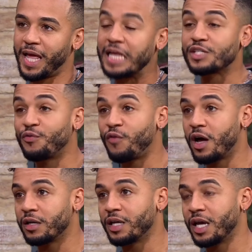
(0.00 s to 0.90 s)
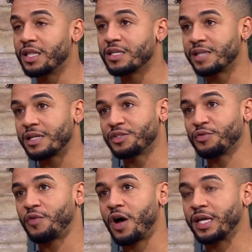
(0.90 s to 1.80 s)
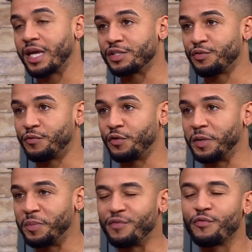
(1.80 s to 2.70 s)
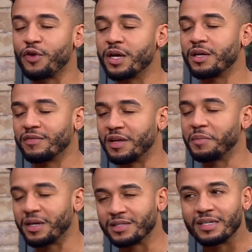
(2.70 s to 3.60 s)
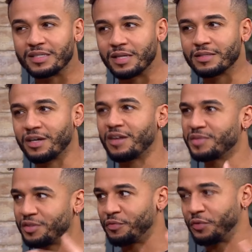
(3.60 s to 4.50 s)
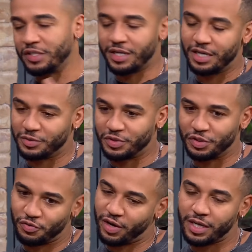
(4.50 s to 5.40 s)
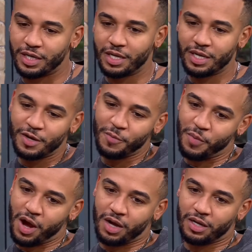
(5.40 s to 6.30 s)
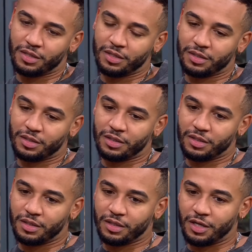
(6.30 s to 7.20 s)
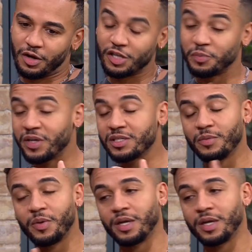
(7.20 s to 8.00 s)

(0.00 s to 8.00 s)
it's fun in the sense of I get to fully be free, if that makes any sense. Like yeah. I'm still free in JLS, which is great, but you know, especially